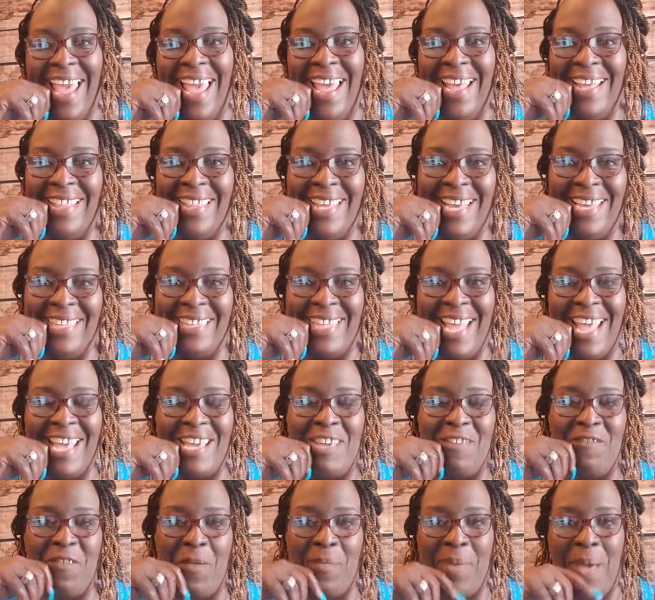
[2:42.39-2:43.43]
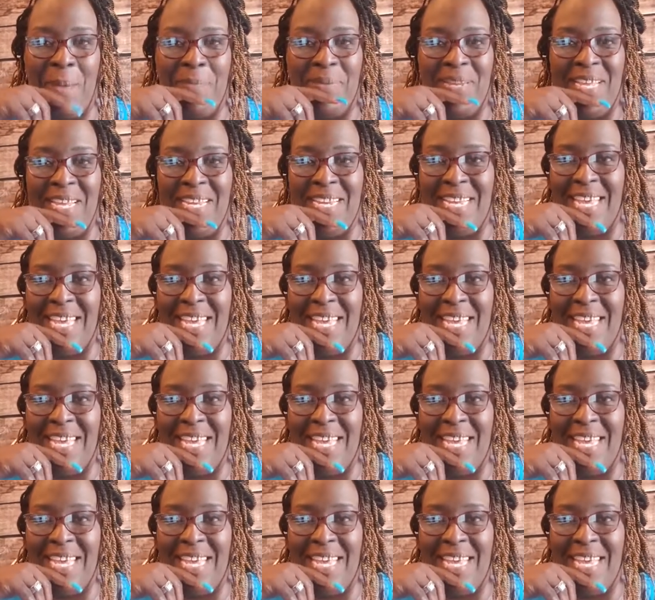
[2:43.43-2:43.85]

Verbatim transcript: hey there, thank you for popping in,